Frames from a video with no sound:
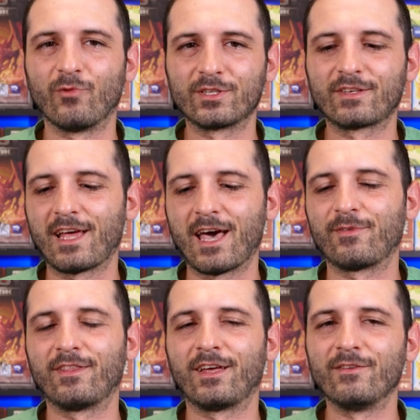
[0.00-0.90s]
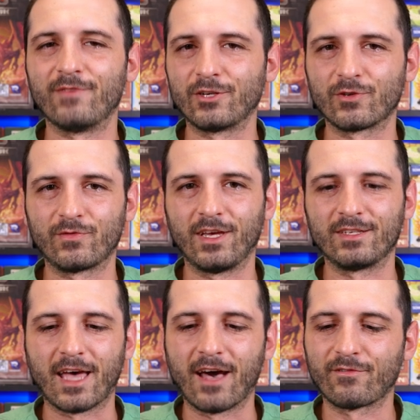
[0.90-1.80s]
of what's going to happen in that adventure
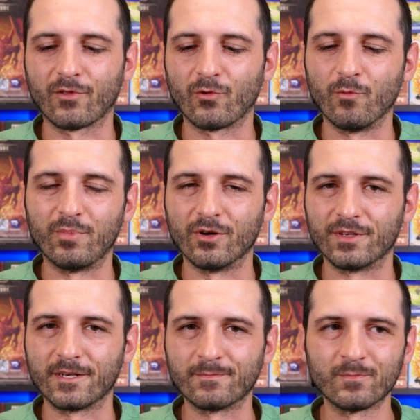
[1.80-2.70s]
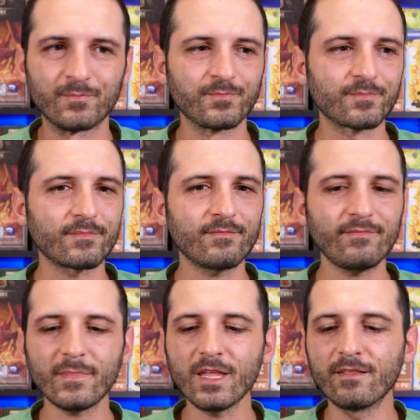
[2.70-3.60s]
phase after the whole building
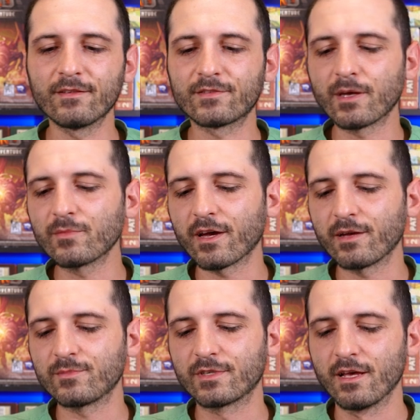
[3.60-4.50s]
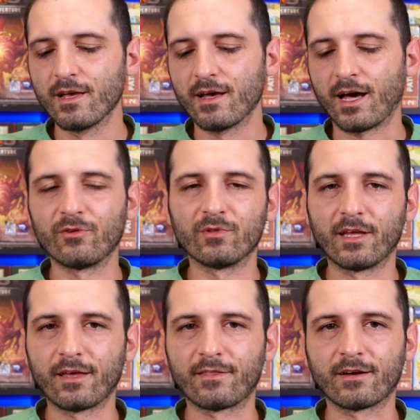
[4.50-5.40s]
sometimes I don't
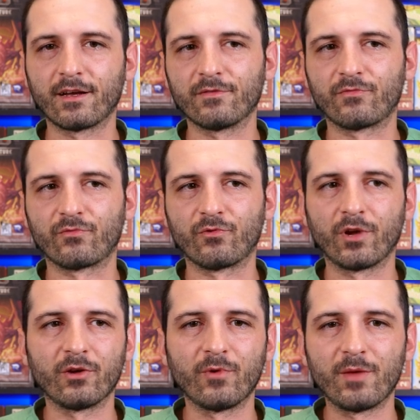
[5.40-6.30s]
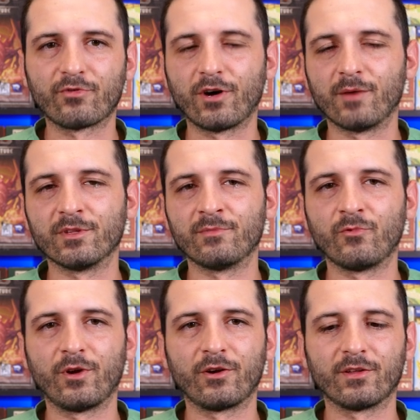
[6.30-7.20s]
like the kind of runaway
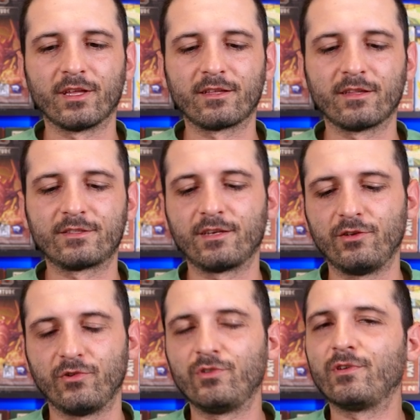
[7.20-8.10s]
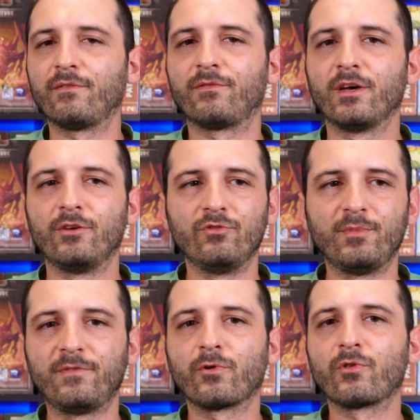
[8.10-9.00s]
problem where like let's say you know you have you
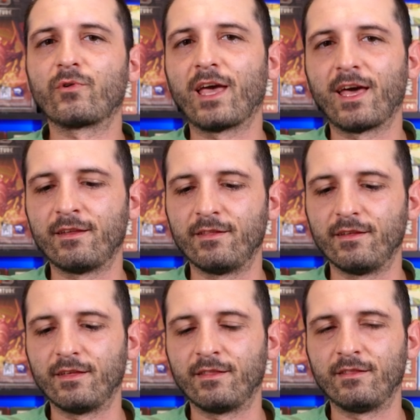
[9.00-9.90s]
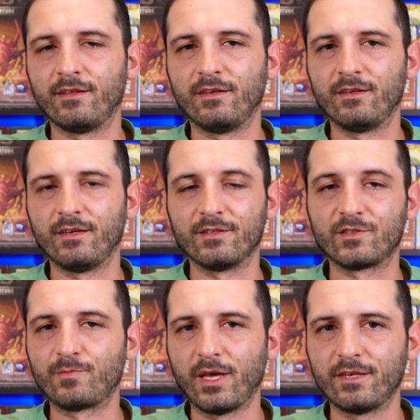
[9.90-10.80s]
can be further ahead in the in
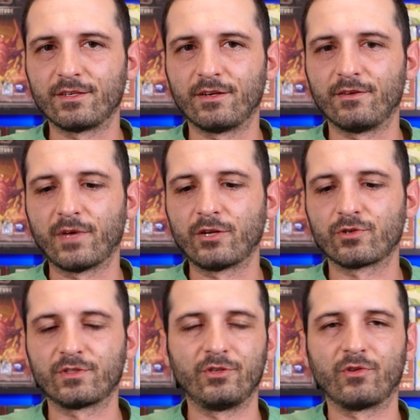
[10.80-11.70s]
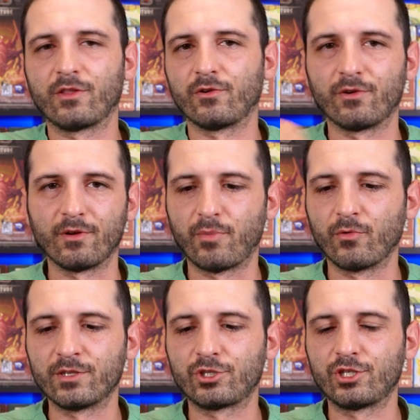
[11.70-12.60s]
space and adventures and your other
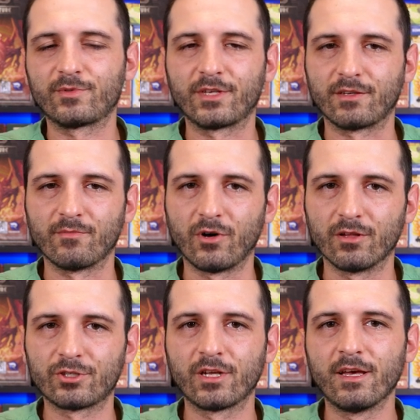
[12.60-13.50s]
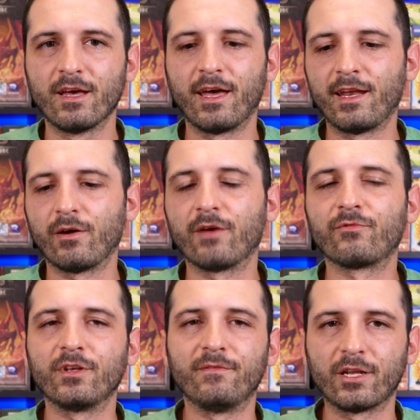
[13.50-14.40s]
opponent's ships get demolished and now
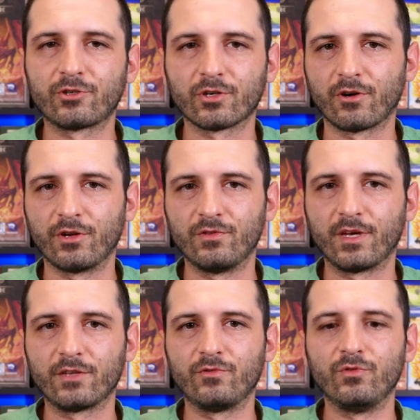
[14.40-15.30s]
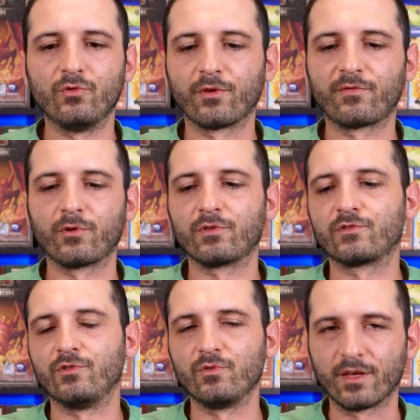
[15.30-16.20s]
every adventure card you get to you're
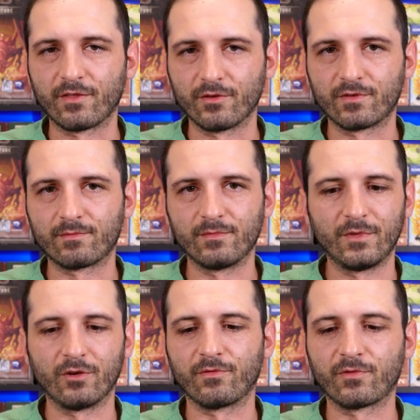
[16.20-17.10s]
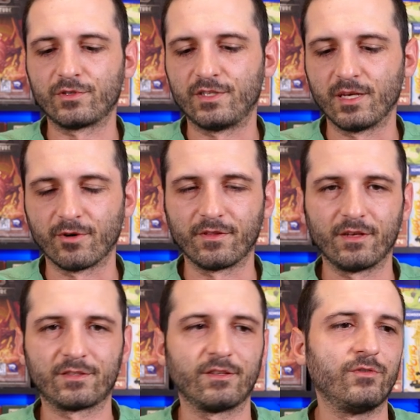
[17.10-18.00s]
first so you get the you know first dib on
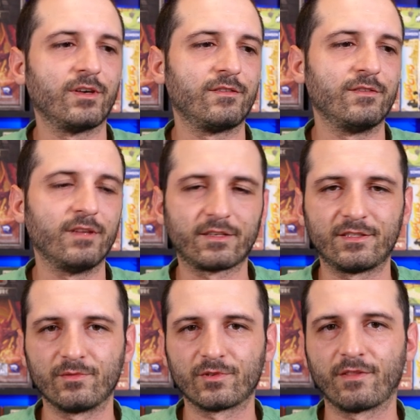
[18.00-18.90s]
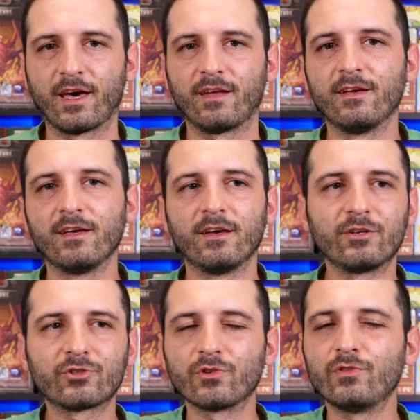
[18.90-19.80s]
this then you get the next dibs on that
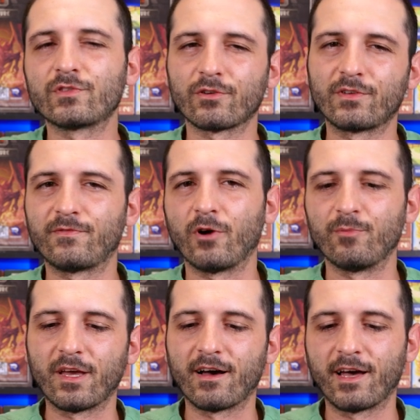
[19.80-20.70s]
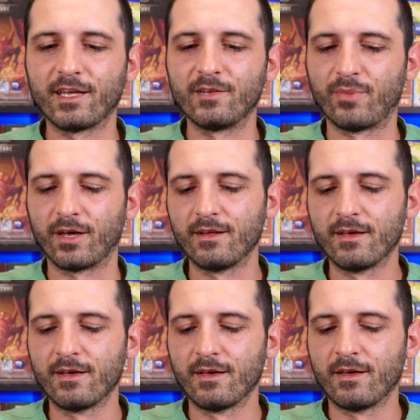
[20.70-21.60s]
and sure you start to fall behind but
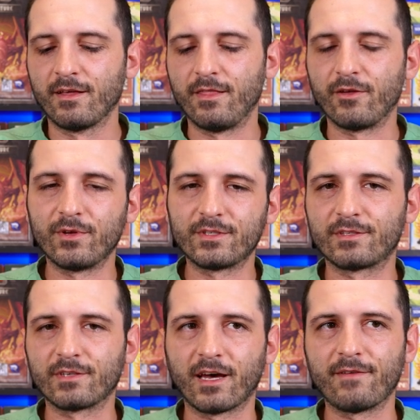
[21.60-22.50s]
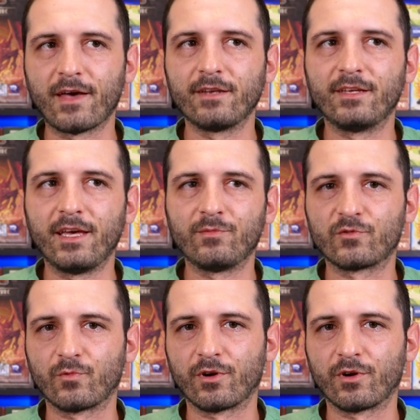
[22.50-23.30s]
there is I've had games